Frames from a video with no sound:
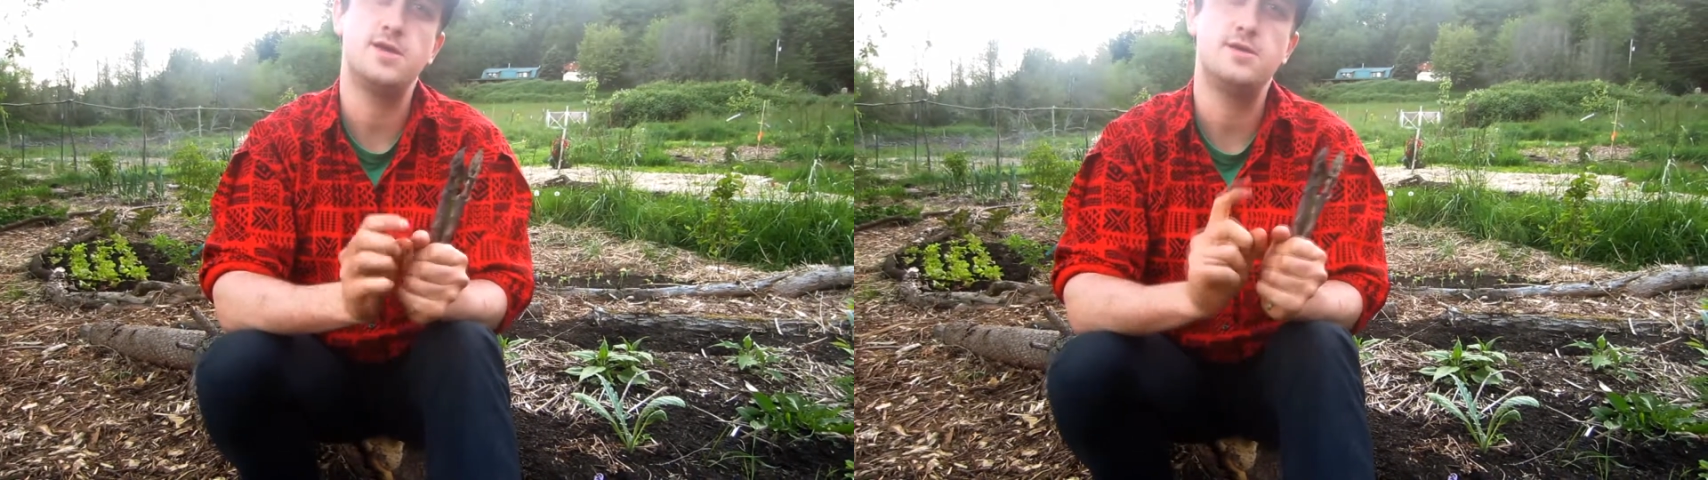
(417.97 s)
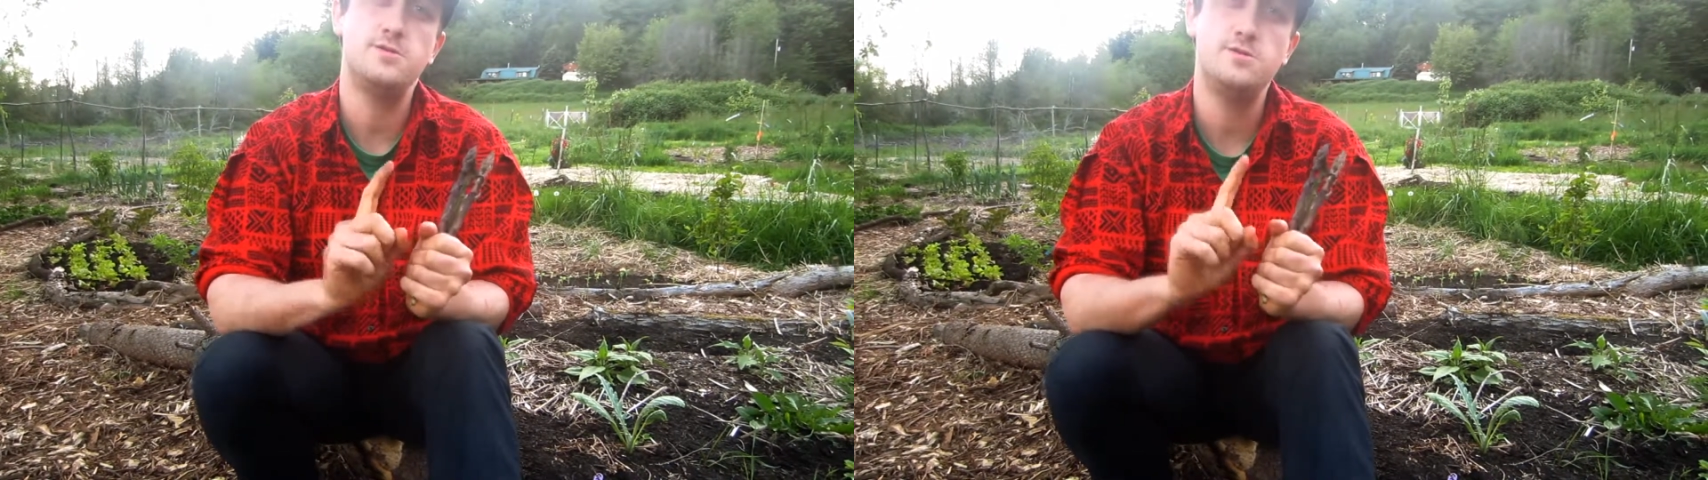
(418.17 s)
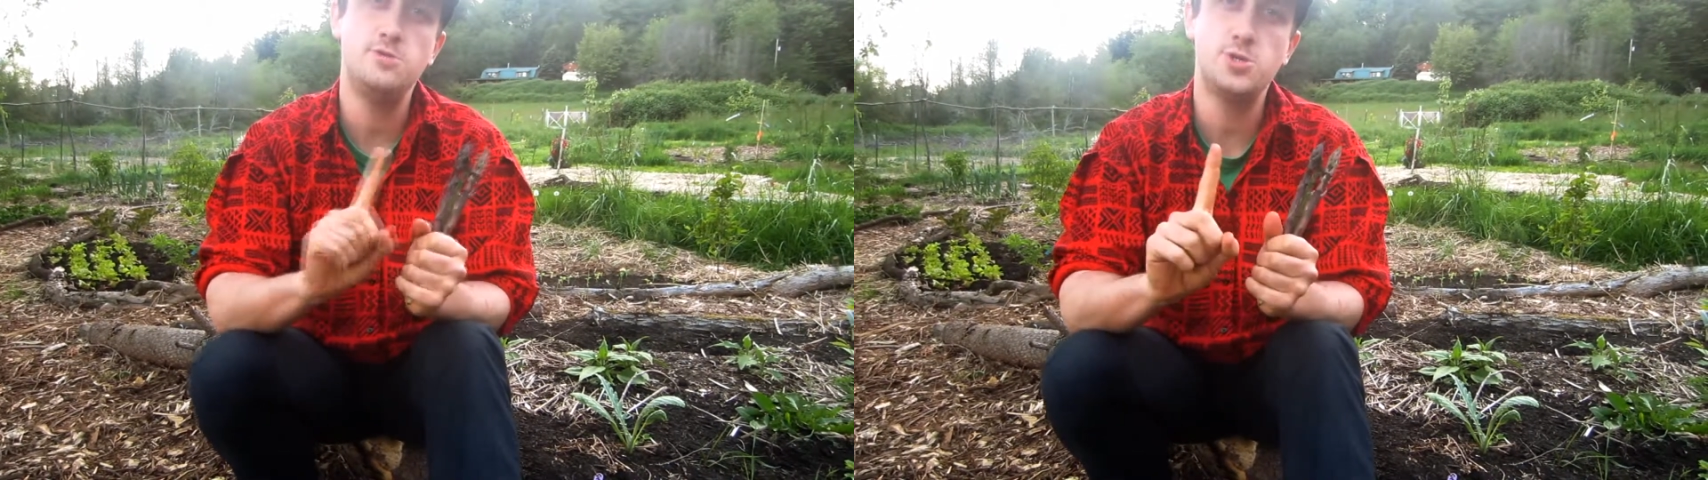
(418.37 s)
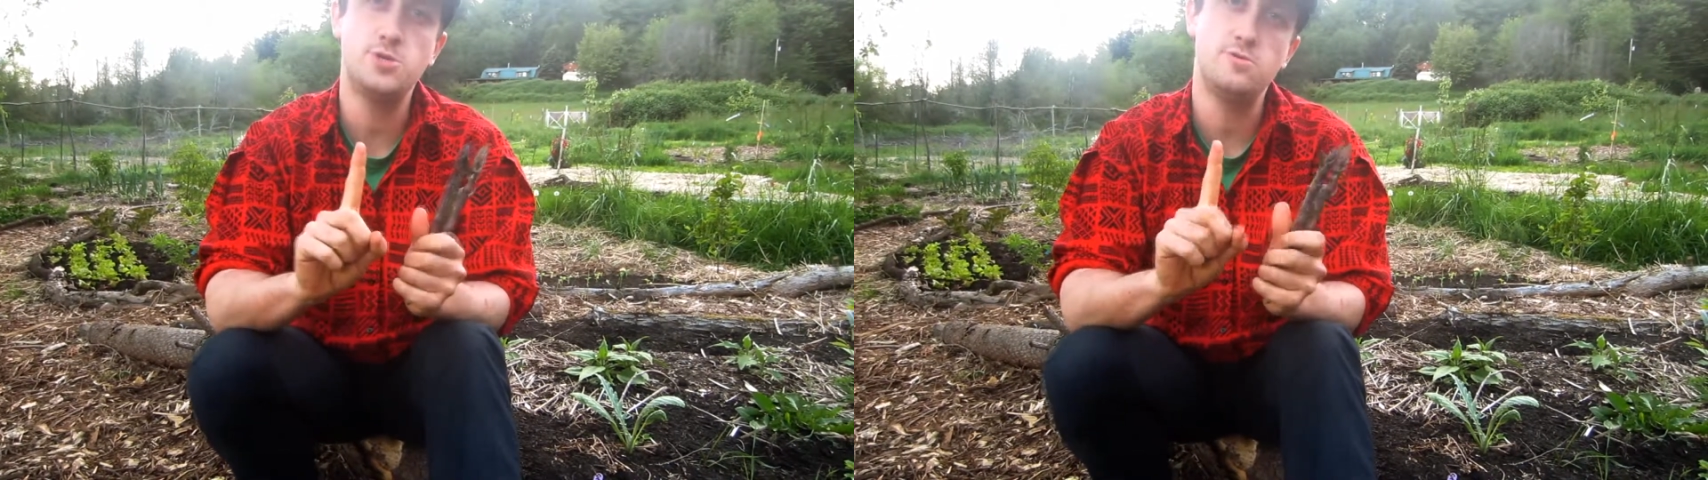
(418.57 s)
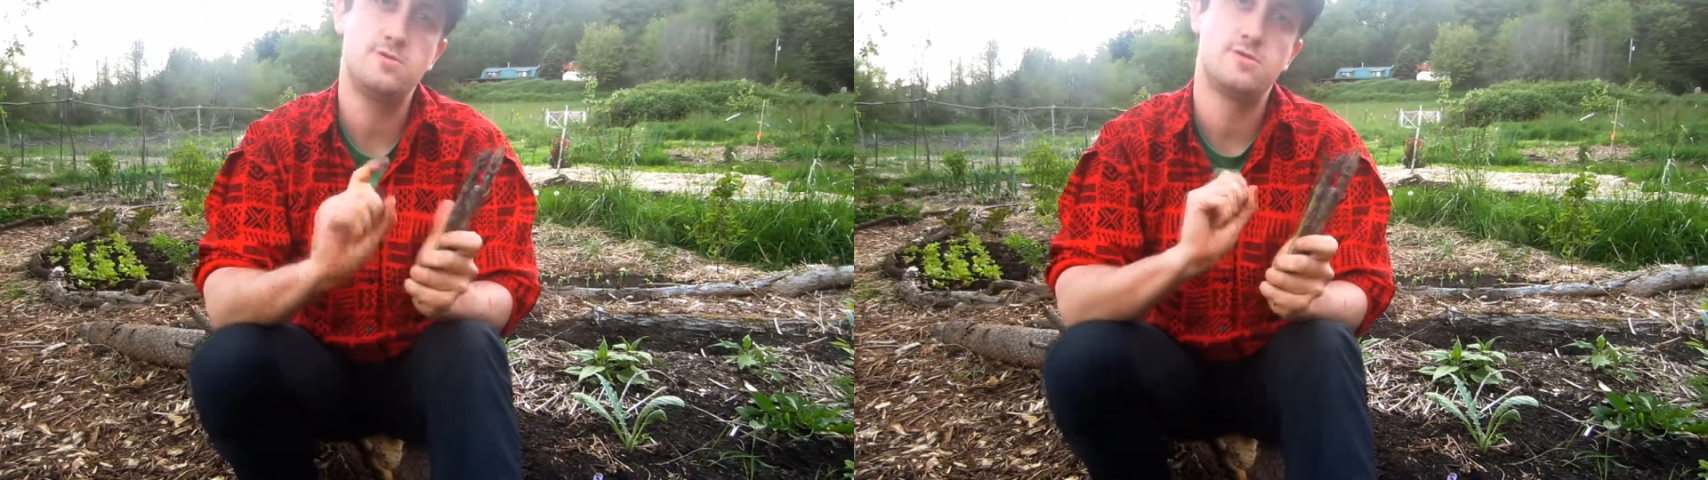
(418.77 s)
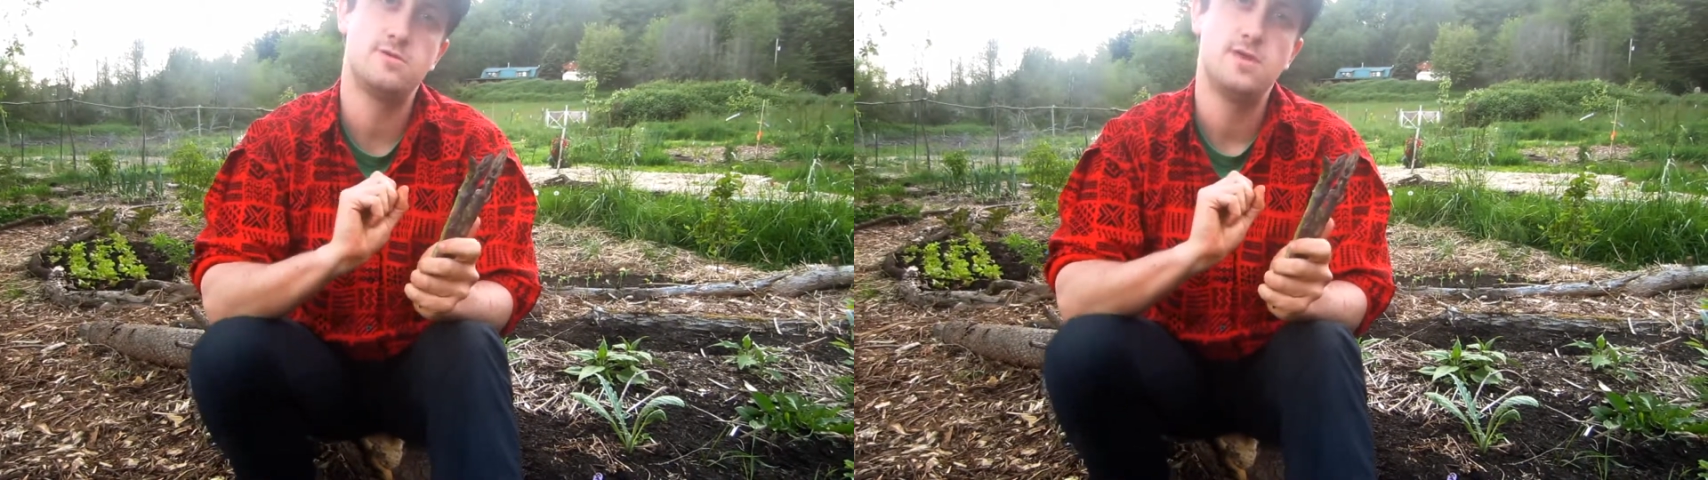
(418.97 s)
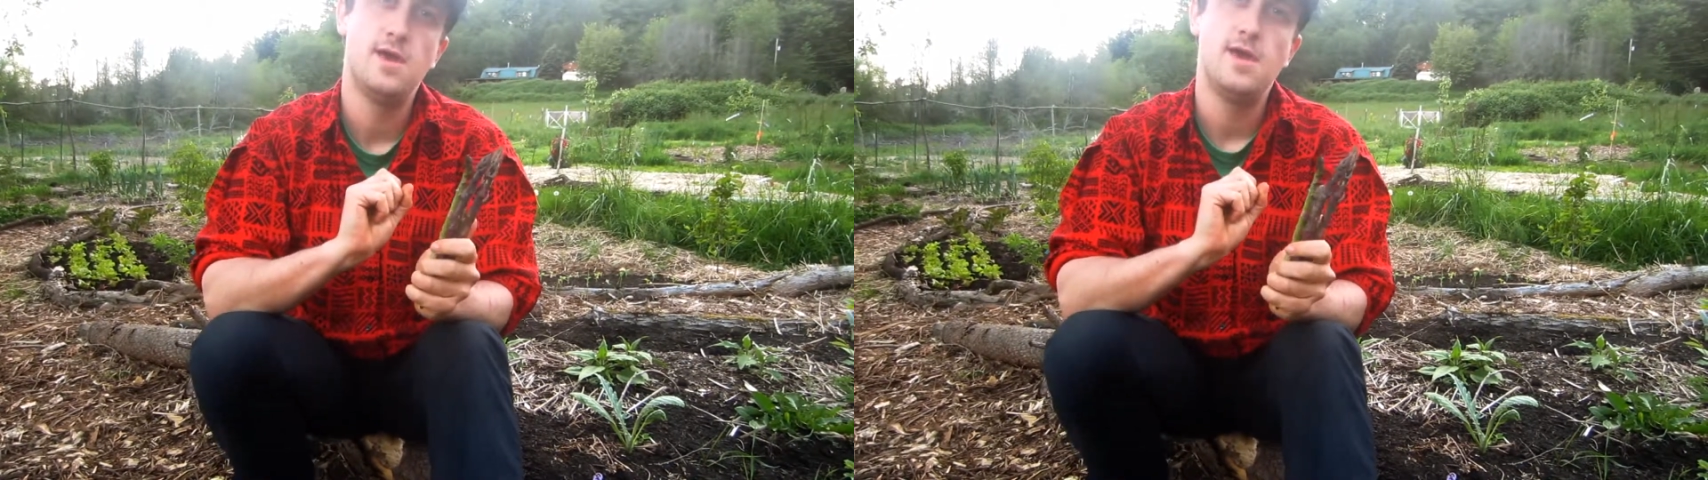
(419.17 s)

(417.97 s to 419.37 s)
get new shoots.